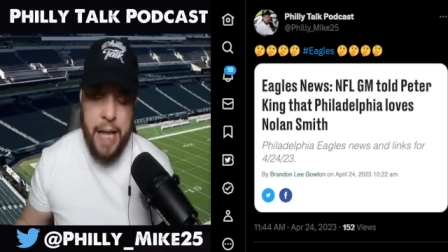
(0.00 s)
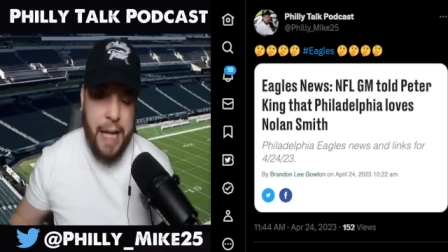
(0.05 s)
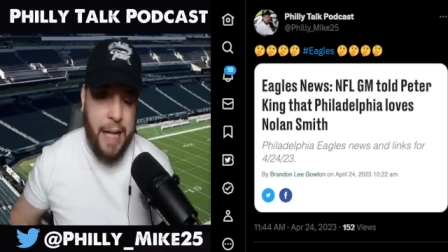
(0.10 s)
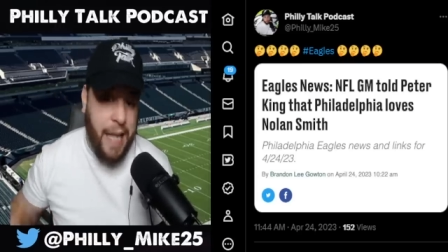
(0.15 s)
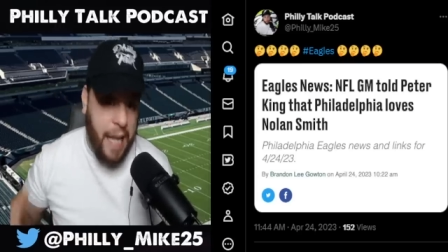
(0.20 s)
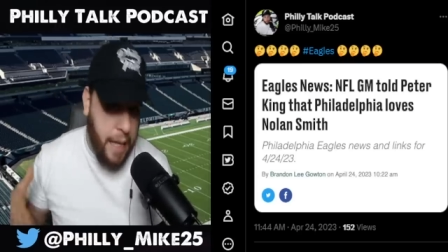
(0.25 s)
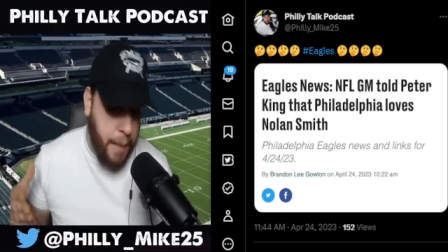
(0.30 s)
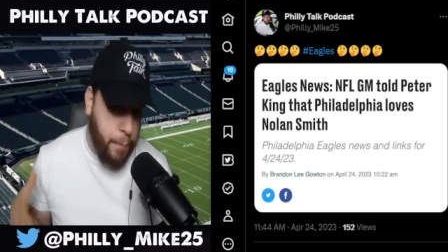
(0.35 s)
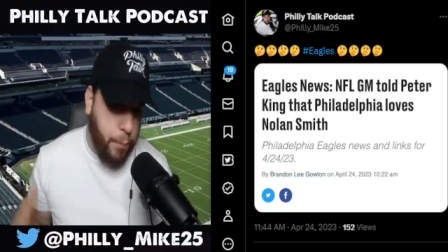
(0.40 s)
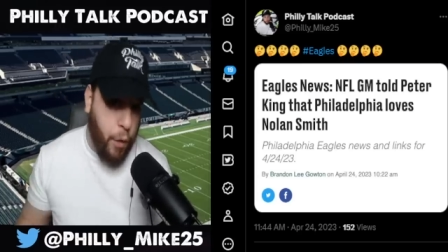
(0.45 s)
Like,
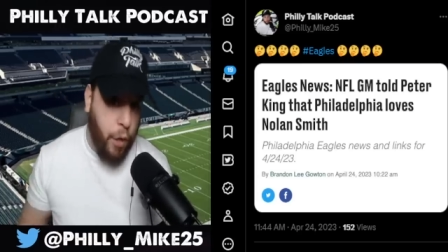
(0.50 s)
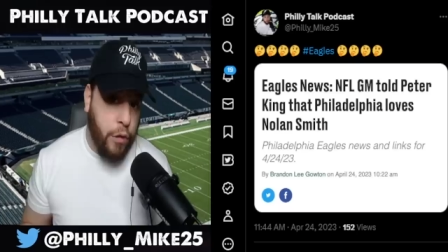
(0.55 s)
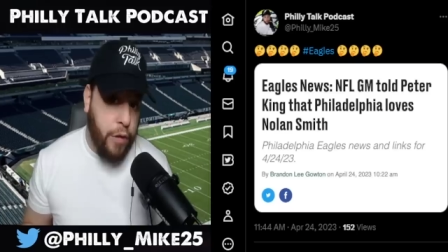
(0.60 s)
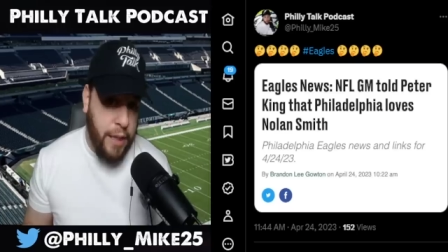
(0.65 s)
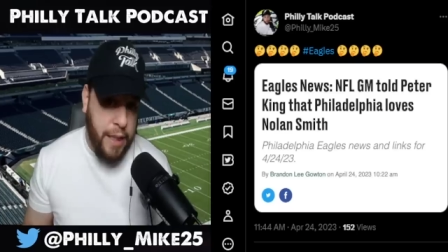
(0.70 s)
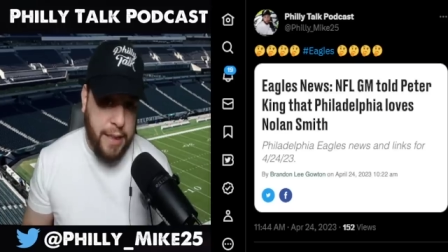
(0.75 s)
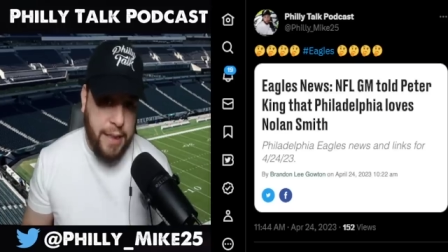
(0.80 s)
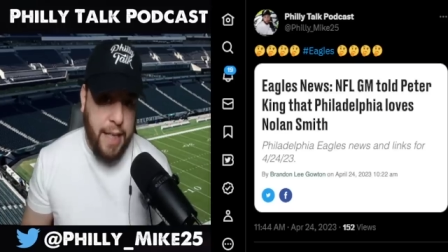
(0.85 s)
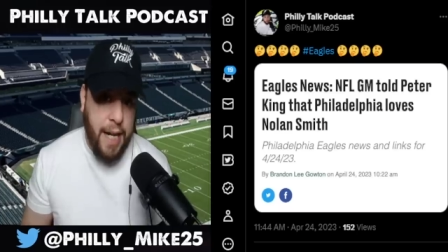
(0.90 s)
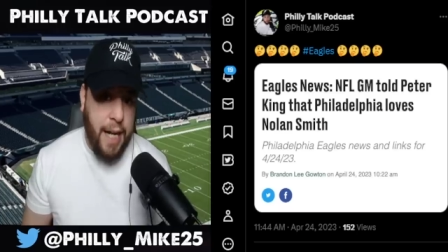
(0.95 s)
they brought
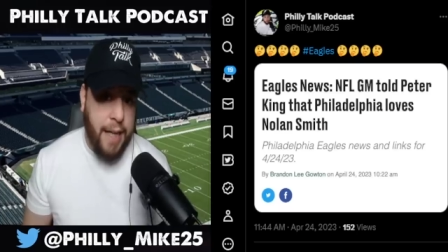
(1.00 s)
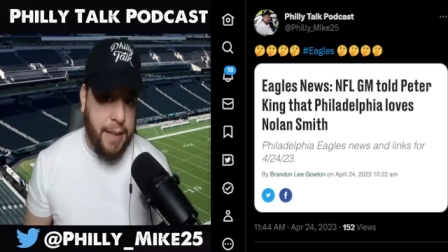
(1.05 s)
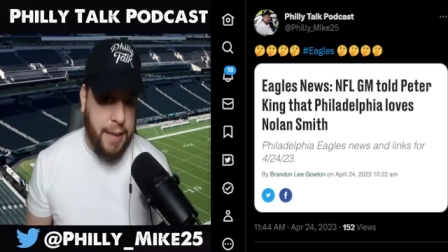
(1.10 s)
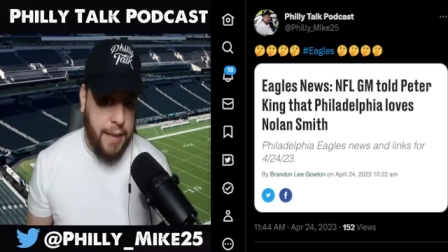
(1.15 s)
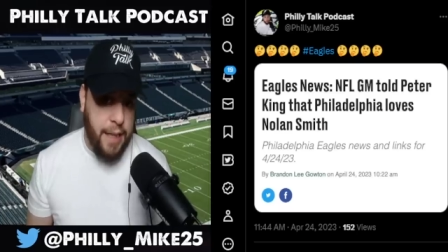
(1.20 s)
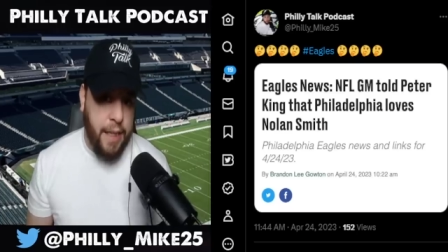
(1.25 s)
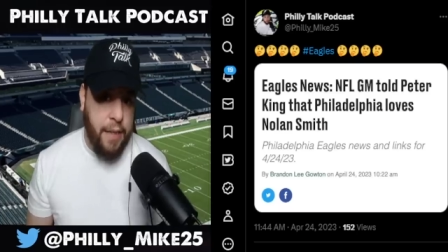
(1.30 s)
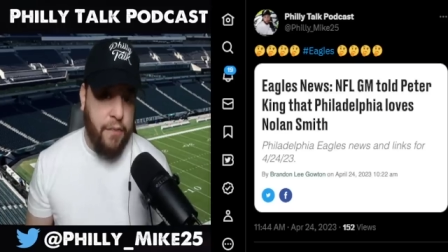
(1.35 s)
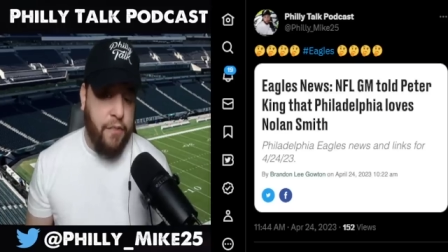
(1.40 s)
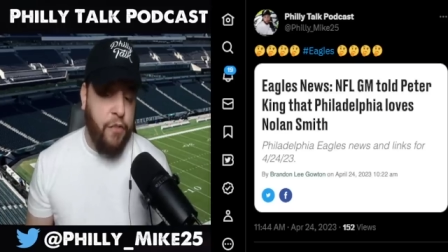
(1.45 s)
these guys
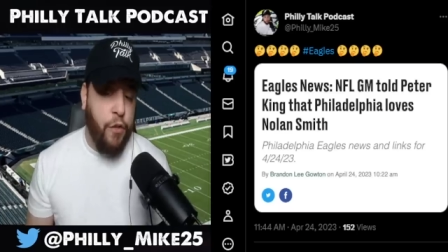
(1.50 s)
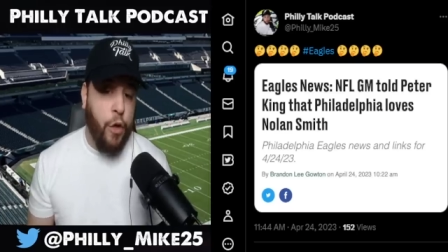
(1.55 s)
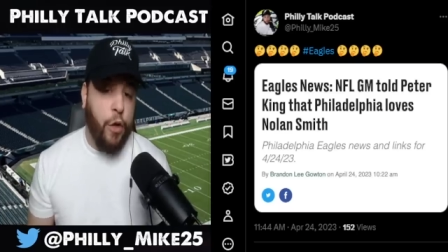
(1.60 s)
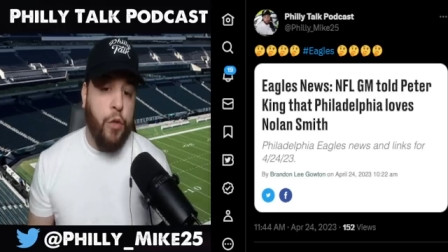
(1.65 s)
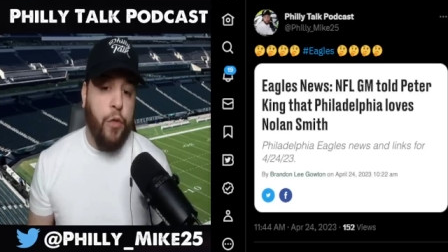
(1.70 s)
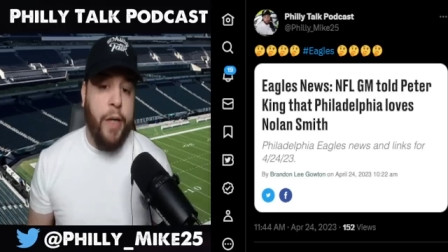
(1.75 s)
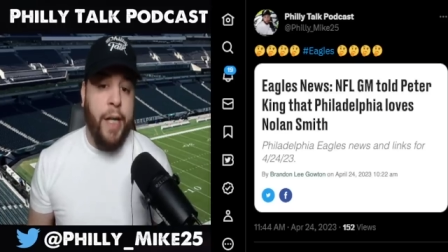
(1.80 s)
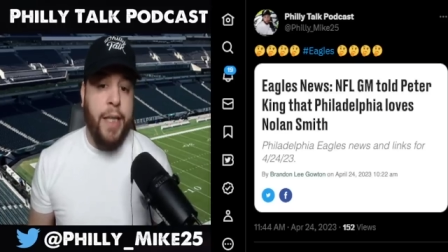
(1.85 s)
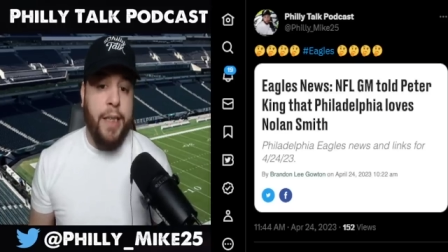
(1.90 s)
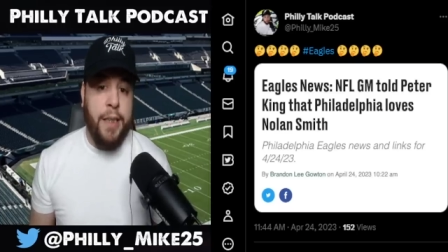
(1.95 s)
in for a
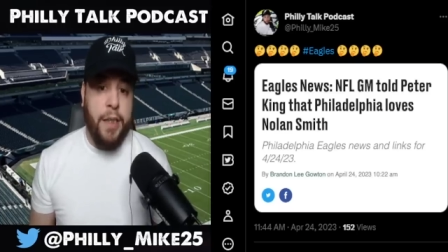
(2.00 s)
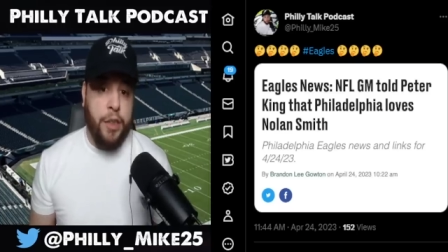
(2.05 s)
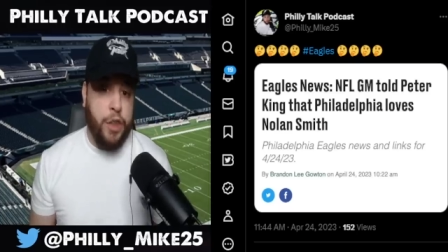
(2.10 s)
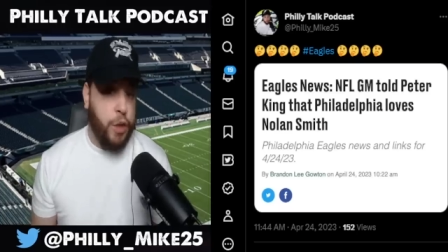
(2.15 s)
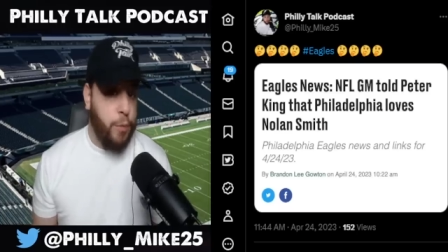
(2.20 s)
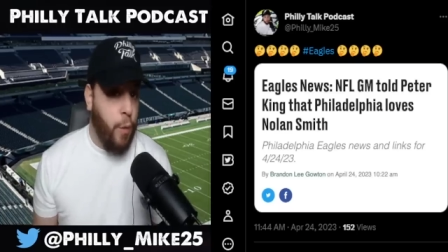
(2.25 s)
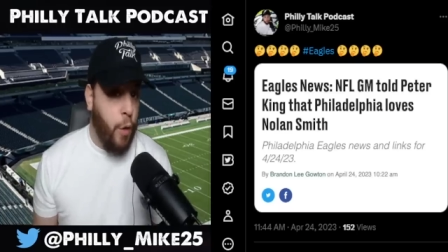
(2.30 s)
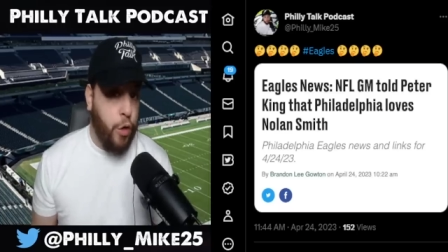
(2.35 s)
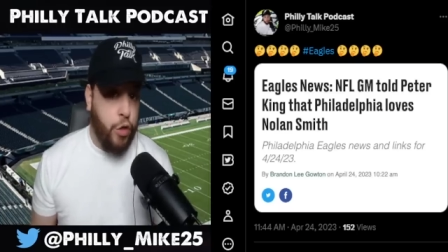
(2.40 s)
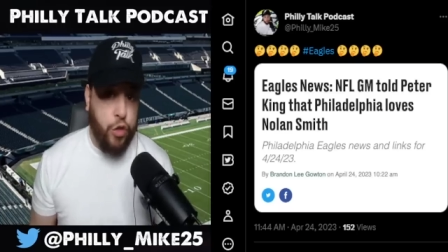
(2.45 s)
reason,
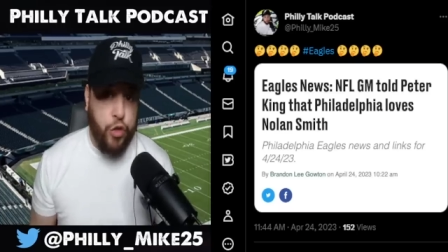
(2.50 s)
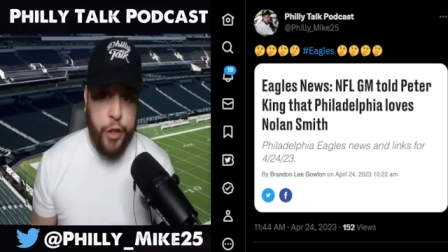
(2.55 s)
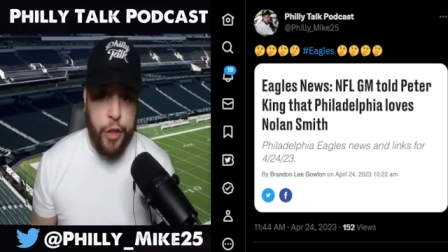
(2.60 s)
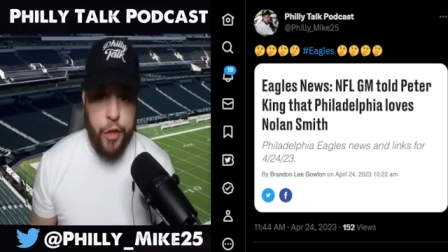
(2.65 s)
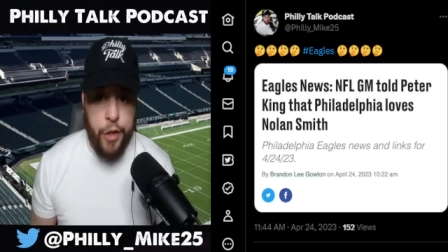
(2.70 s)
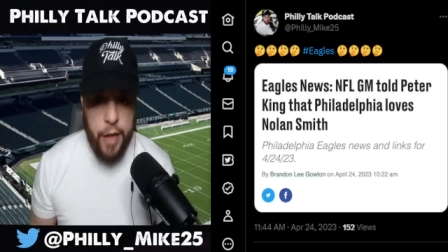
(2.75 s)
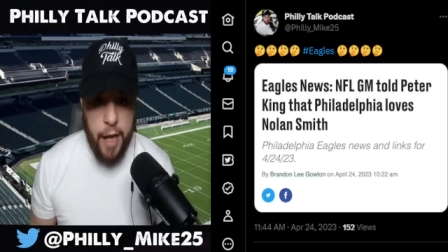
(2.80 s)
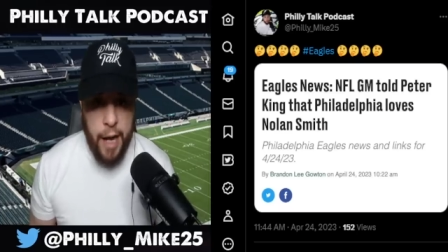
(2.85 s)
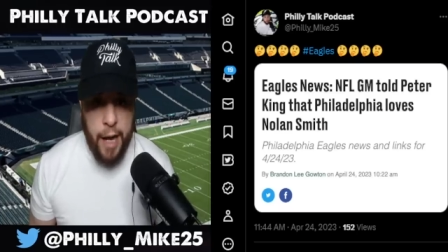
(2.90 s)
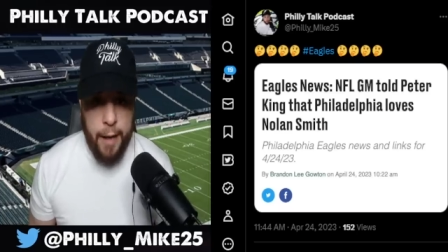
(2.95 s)
smokescreen
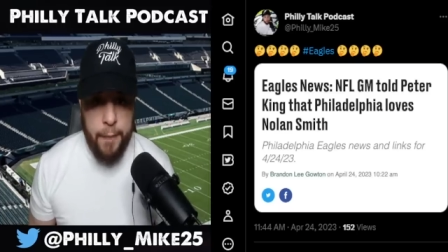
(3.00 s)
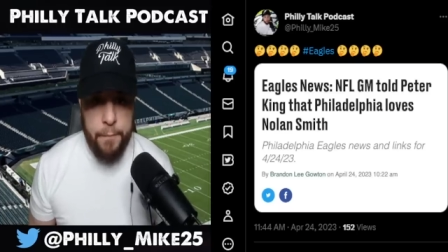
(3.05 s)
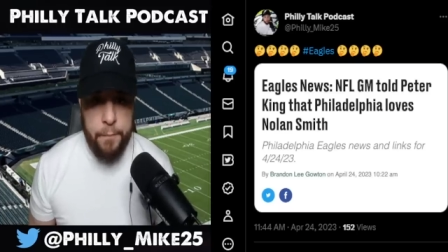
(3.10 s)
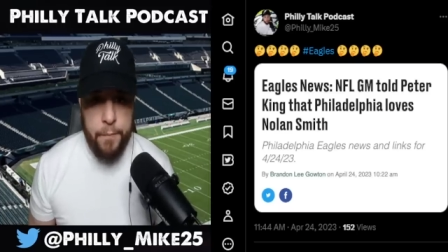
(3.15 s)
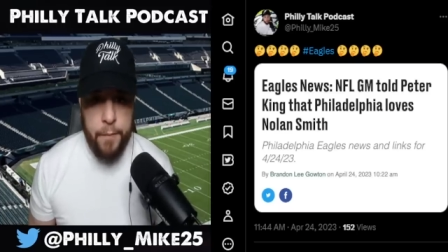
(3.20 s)
or not.